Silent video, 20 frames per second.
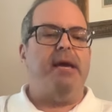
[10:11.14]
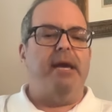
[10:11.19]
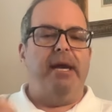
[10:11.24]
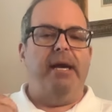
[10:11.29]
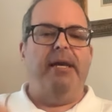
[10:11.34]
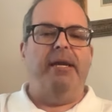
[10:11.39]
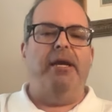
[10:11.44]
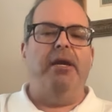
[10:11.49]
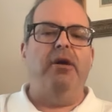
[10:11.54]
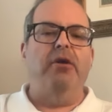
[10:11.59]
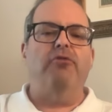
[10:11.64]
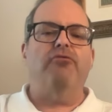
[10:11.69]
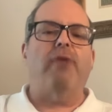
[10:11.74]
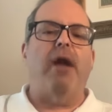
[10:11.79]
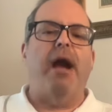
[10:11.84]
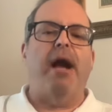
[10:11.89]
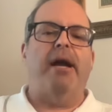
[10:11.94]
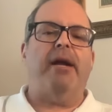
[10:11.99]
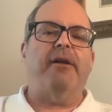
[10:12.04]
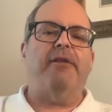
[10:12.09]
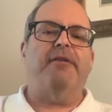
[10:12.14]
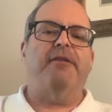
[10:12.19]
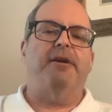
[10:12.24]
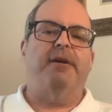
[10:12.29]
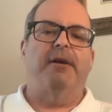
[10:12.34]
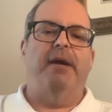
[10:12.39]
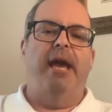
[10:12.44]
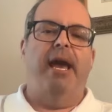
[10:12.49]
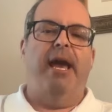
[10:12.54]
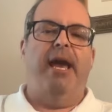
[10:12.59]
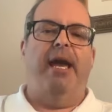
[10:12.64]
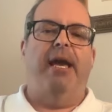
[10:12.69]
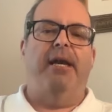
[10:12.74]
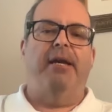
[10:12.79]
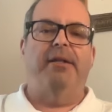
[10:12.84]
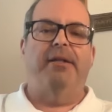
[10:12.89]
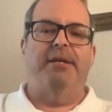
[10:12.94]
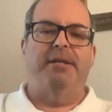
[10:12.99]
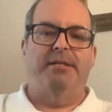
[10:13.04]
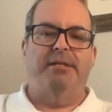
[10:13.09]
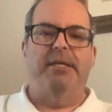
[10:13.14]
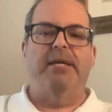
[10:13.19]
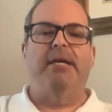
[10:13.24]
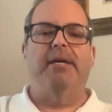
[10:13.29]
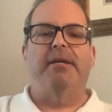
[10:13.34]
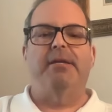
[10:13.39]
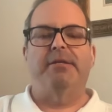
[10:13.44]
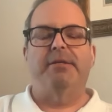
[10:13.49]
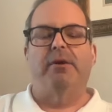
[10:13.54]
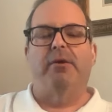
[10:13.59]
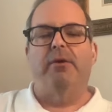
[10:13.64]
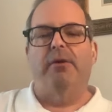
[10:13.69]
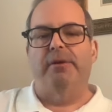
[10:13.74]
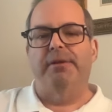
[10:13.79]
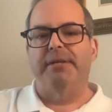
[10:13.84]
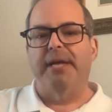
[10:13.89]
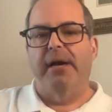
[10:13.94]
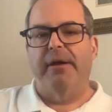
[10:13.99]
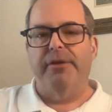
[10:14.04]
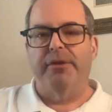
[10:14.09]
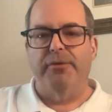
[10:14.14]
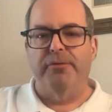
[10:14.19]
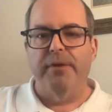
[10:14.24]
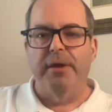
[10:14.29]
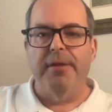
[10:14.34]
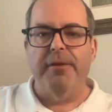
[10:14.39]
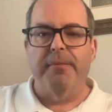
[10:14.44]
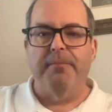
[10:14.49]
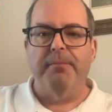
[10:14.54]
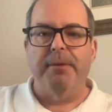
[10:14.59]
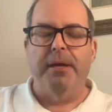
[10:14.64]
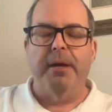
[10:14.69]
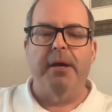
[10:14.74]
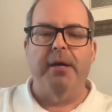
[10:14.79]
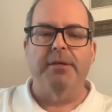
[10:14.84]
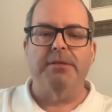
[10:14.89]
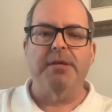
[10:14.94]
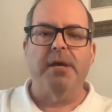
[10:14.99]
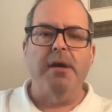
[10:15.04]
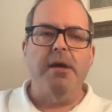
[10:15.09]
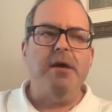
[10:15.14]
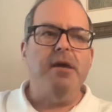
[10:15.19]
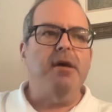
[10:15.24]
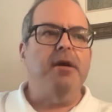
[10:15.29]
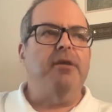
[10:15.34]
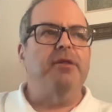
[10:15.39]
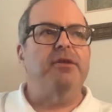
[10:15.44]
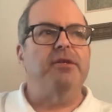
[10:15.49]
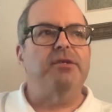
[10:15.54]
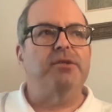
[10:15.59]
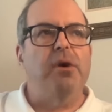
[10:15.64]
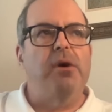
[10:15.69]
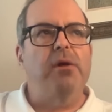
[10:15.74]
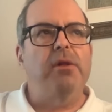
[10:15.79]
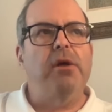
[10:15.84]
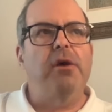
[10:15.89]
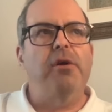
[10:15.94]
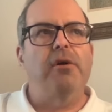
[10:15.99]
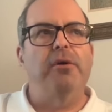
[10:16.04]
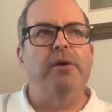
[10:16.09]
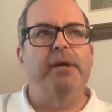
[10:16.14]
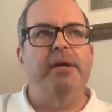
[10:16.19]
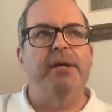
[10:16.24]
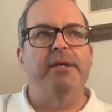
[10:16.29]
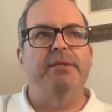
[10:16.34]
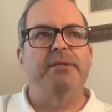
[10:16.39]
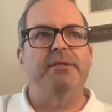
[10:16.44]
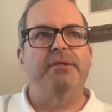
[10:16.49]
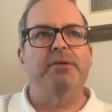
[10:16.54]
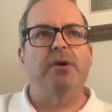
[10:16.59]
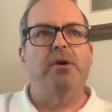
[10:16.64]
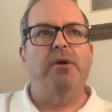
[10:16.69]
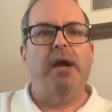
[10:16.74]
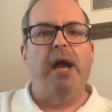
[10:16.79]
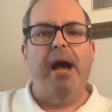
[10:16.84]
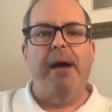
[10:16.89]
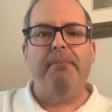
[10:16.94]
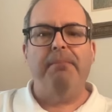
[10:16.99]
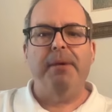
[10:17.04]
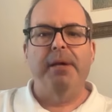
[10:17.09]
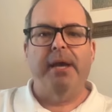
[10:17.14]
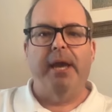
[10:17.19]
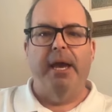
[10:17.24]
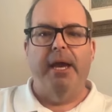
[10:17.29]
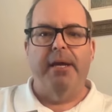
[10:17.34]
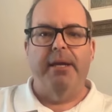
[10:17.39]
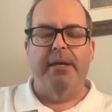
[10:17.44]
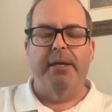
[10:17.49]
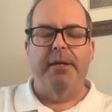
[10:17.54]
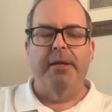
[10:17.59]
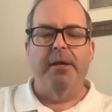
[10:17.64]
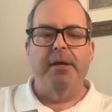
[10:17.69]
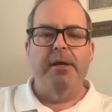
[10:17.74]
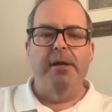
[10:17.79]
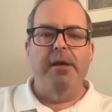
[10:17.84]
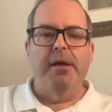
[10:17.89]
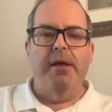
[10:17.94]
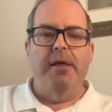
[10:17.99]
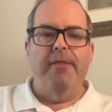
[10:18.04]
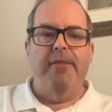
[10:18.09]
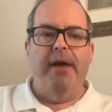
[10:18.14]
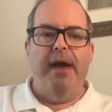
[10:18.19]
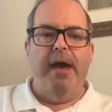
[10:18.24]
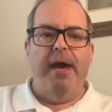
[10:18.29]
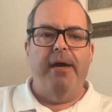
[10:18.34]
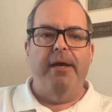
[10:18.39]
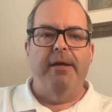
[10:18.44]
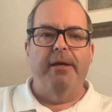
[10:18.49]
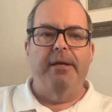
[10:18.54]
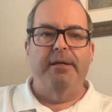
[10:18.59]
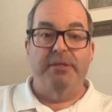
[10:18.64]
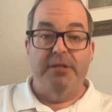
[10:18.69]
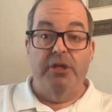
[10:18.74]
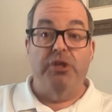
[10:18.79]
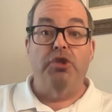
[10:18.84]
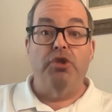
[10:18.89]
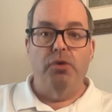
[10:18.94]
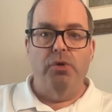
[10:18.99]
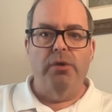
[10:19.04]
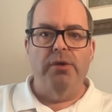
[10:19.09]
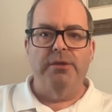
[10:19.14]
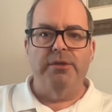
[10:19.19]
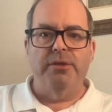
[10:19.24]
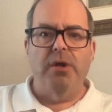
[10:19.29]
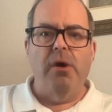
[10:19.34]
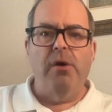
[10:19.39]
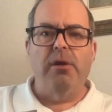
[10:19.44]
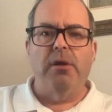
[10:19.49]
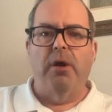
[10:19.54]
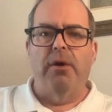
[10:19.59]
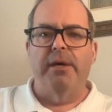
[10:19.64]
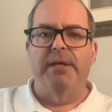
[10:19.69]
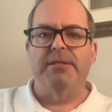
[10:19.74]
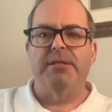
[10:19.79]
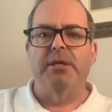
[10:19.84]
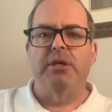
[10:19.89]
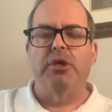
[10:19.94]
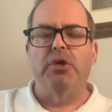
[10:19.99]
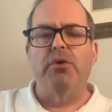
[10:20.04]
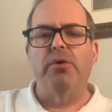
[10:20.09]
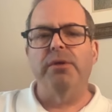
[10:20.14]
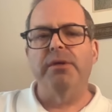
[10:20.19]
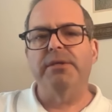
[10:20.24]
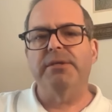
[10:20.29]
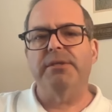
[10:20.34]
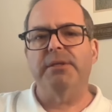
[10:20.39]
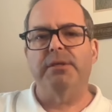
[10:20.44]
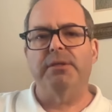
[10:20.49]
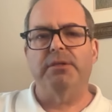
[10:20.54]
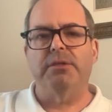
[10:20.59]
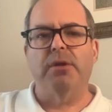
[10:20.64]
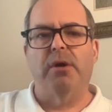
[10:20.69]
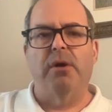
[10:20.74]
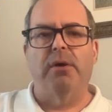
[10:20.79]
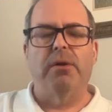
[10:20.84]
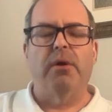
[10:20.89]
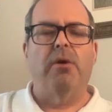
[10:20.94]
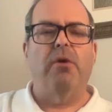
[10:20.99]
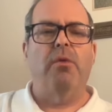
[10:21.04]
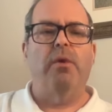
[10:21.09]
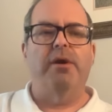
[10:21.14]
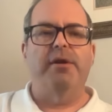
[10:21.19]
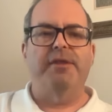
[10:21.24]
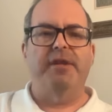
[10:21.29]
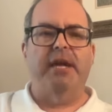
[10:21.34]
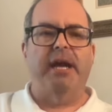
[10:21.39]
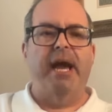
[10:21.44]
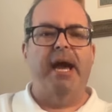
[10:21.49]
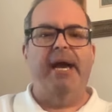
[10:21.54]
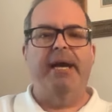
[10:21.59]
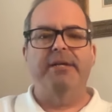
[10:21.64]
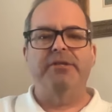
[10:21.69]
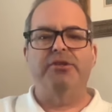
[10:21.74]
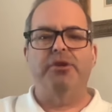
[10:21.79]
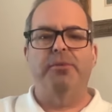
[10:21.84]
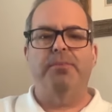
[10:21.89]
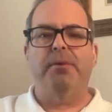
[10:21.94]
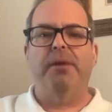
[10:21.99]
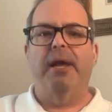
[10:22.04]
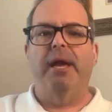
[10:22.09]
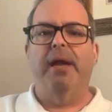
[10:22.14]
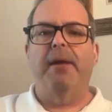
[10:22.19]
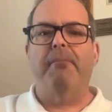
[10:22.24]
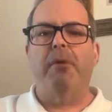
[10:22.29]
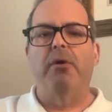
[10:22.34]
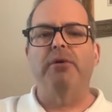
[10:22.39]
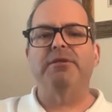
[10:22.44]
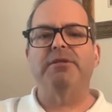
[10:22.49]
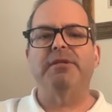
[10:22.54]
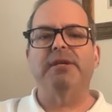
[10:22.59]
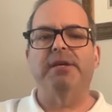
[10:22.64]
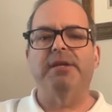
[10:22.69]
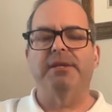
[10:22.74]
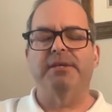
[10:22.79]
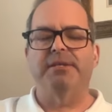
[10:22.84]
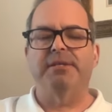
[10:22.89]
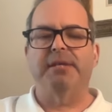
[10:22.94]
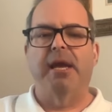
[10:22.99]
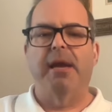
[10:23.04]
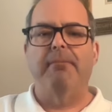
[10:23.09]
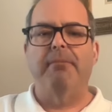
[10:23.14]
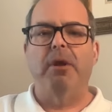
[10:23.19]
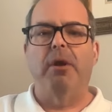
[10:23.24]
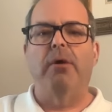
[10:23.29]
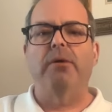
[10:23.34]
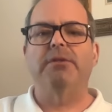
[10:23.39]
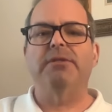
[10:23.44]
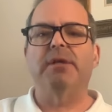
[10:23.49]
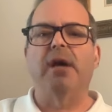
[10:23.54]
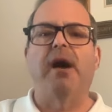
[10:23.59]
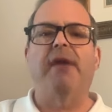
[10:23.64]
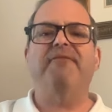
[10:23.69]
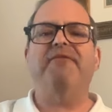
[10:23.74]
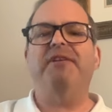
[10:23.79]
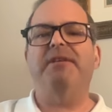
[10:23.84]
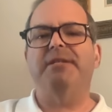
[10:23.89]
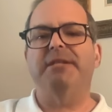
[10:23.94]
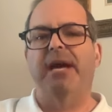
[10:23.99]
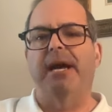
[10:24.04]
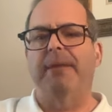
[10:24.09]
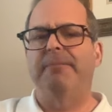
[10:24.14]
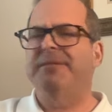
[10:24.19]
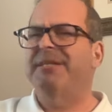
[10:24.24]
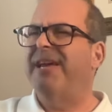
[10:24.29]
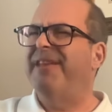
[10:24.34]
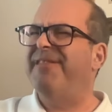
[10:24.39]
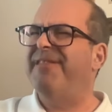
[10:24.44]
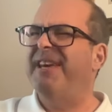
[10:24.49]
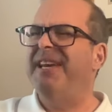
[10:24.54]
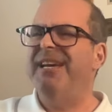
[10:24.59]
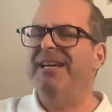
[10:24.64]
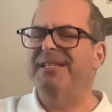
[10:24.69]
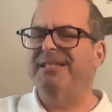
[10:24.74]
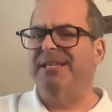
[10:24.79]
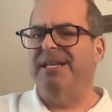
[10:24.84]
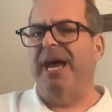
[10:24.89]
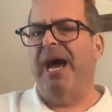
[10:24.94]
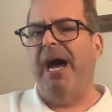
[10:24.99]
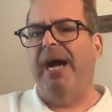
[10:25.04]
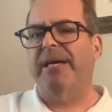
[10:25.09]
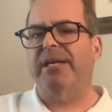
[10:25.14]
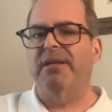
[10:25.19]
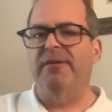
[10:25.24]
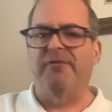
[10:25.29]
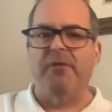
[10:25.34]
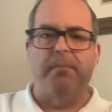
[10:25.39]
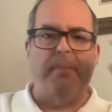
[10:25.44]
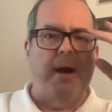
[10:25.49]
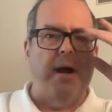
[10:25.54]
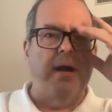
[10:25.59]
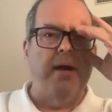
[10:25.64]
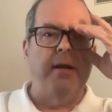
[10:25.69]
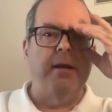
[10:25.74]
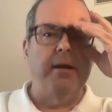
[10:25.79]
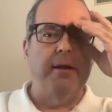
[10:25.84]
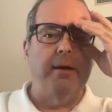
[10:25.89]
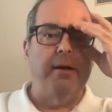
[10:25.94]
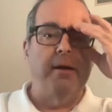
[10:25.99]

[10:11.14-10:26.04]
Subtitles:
and he'll rock the A and the D to hold down the rhythm, because the solo is so complicated that it's a dual solo. It's a unison solo where the guys are playing mostly the same notes. Oftentimes, I think it's an octave apart.